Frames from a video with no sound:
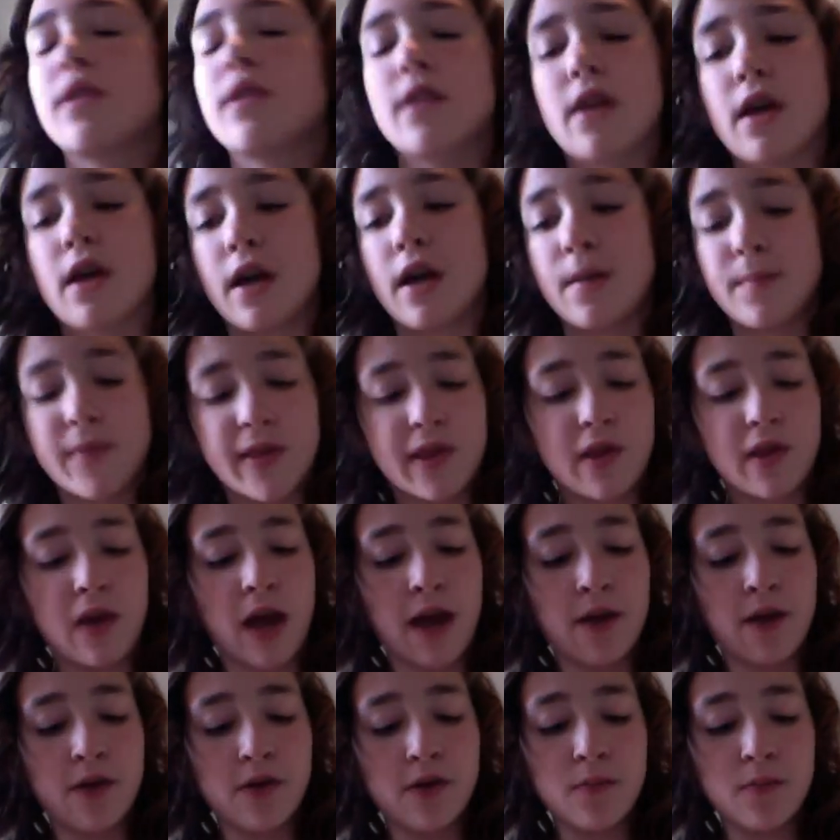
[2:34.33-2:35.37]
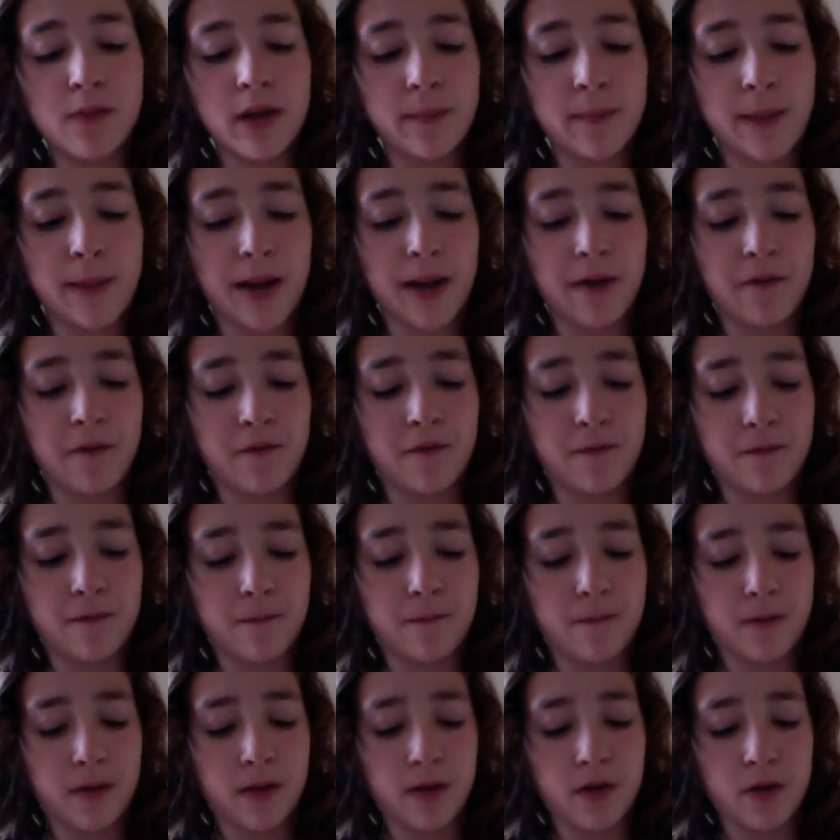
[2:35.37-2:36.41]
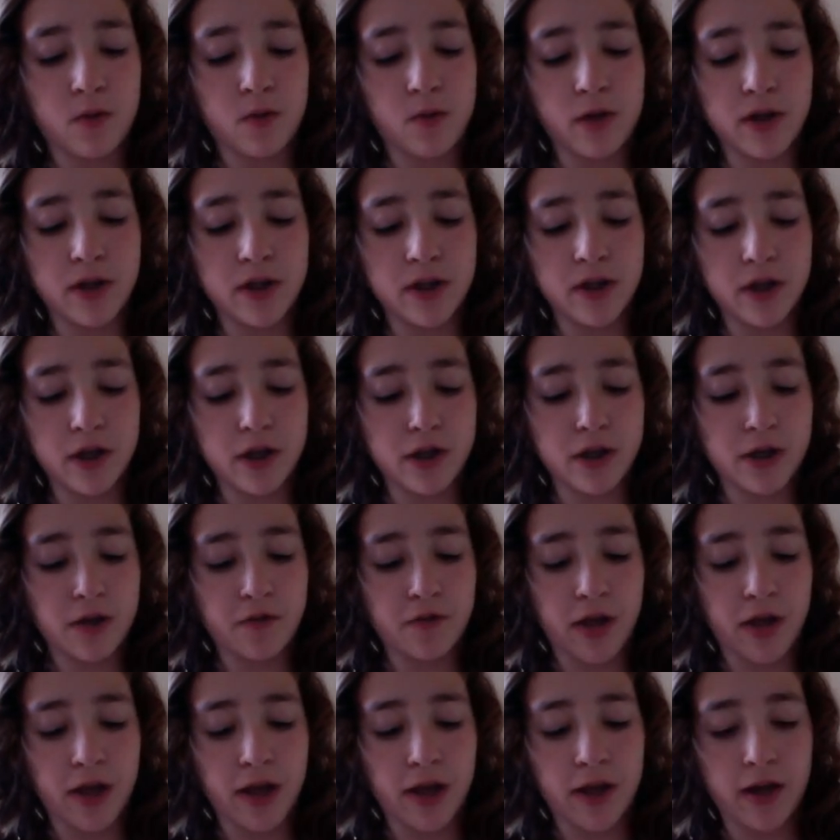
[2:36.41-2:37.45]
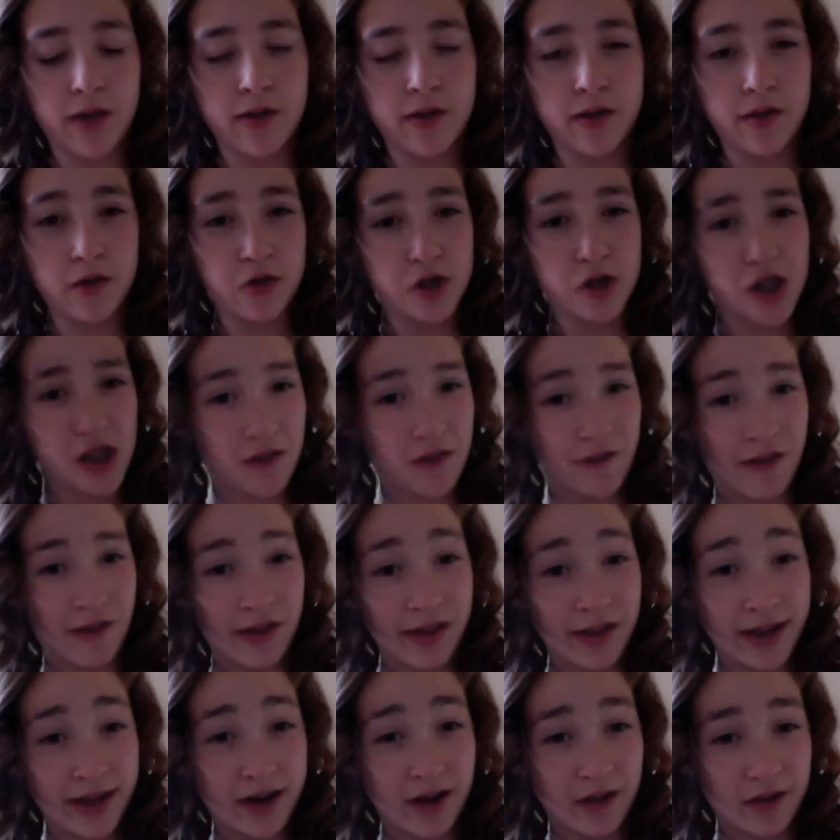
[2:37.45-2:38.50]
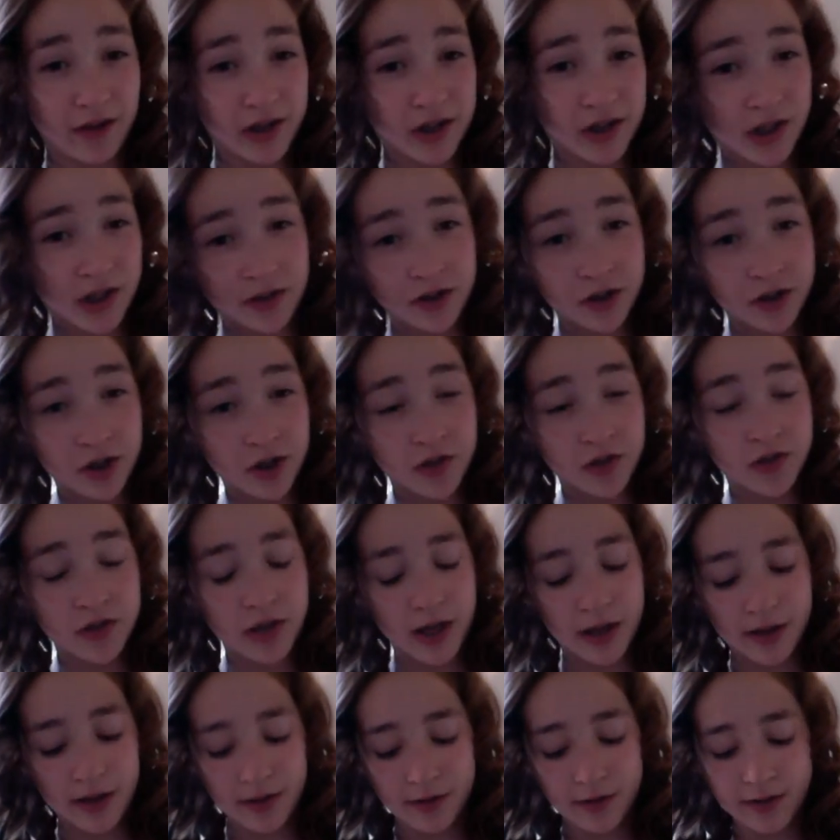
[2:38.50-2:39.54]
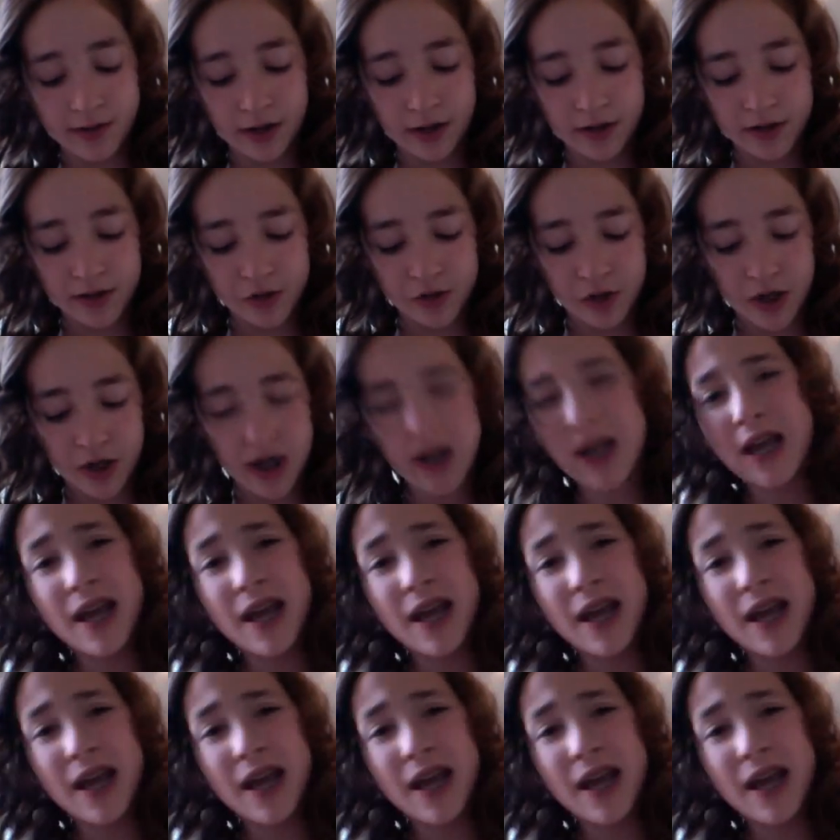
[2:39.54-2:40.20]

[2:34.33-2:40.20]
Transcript: Um, so I don't recommend going to the if they because usually they have LA colors at the drug at the dollar store.